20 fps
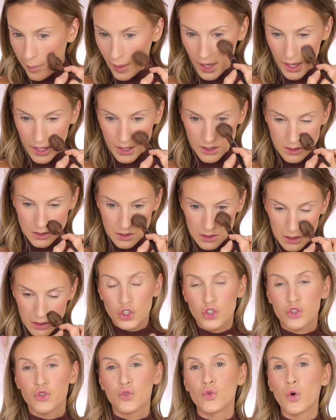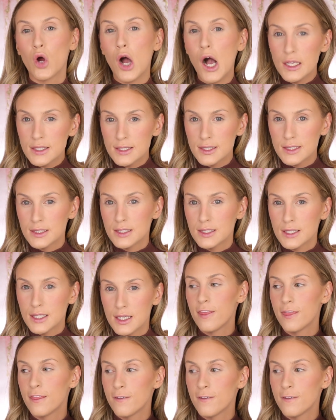but trust